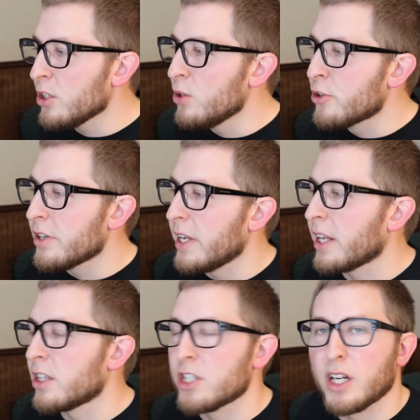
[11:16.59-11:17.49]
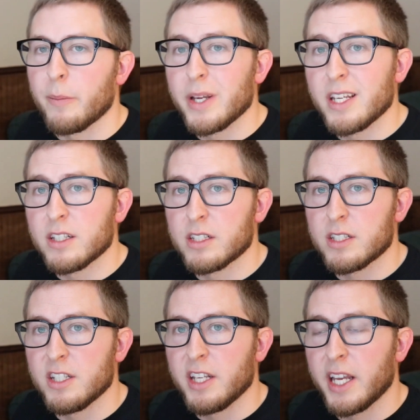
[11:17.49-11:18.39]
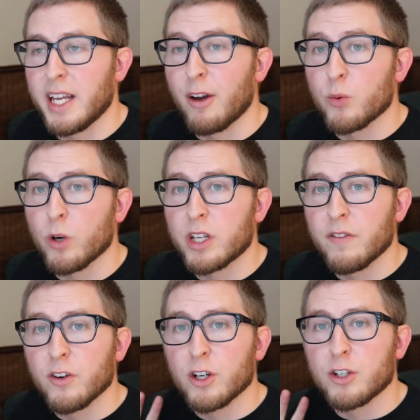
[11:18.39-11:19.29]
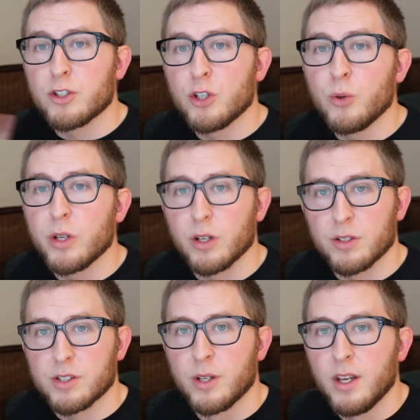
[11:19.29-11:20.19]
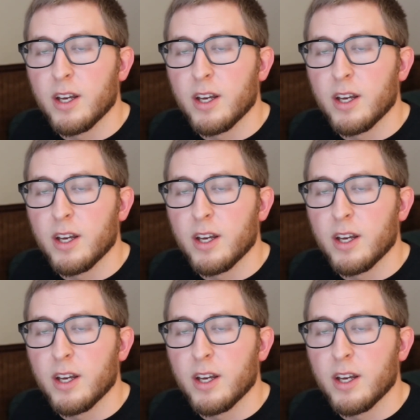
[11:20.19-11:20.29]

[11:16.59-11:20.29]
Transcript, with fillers: You should take the job making sixty K. I'd work it for two years.